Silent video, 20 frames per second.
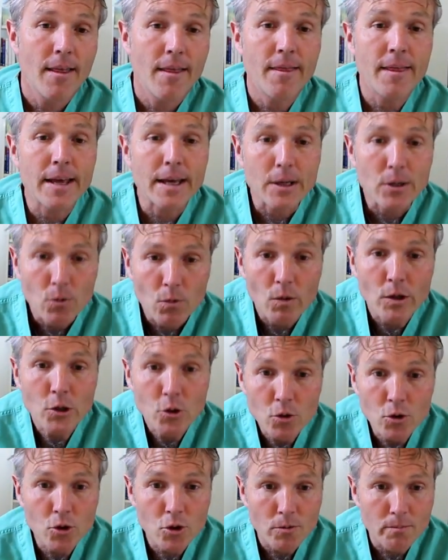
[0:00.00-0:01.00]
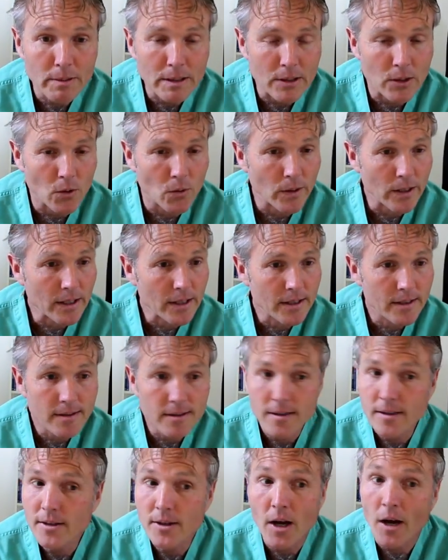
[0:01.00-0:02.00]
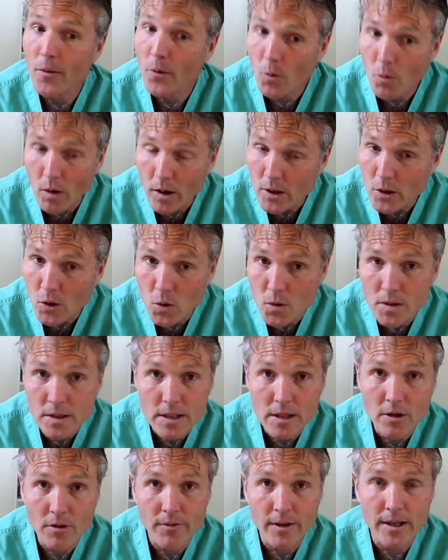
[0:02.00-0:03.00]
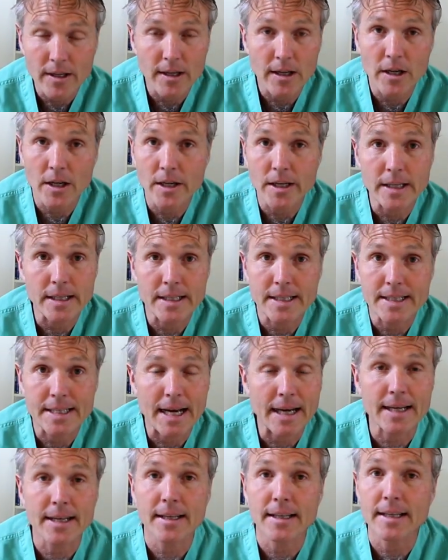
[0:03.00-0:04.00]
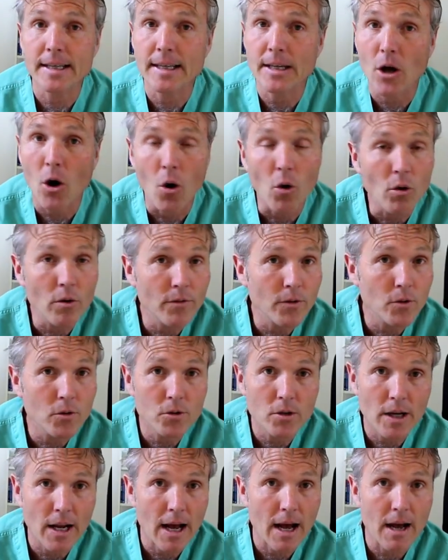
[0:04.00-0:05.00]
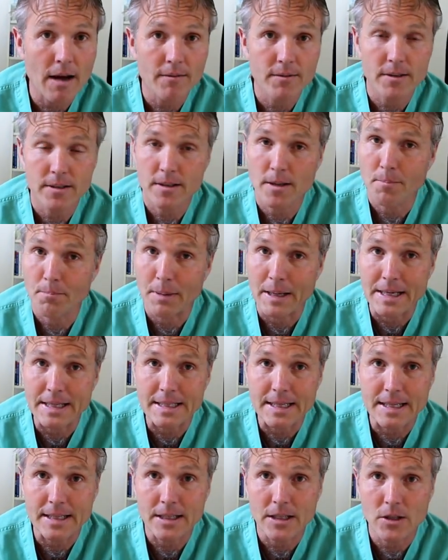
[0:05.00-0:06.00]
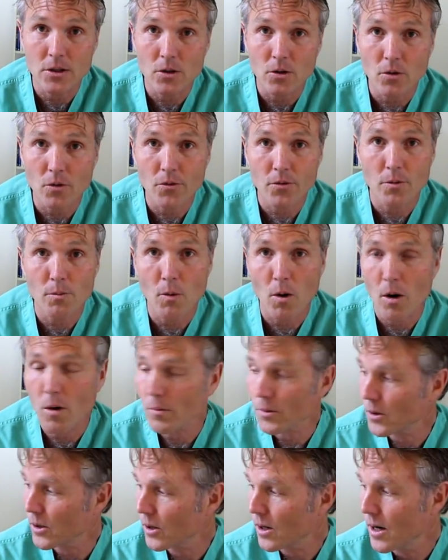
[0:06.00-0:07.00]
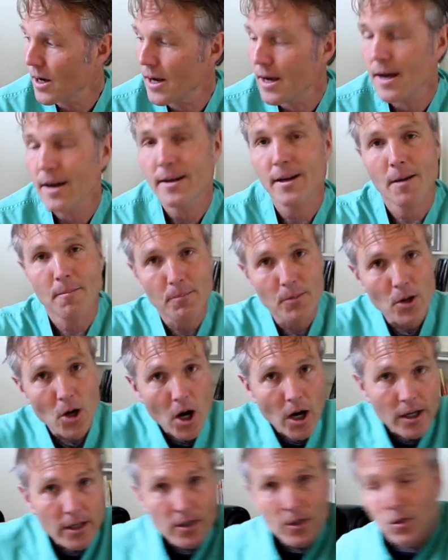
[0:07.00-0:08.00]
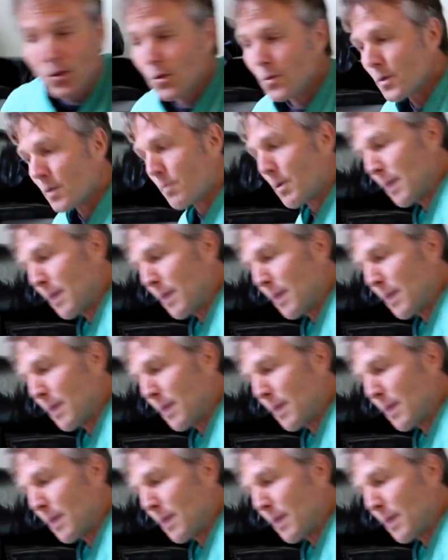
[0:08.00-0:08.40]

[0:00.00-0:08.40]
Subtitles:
then what you should be doing is, either one, go see your veterinarian. Secondly, all you should have just a basic digital thermometer. I'm not gonna do it with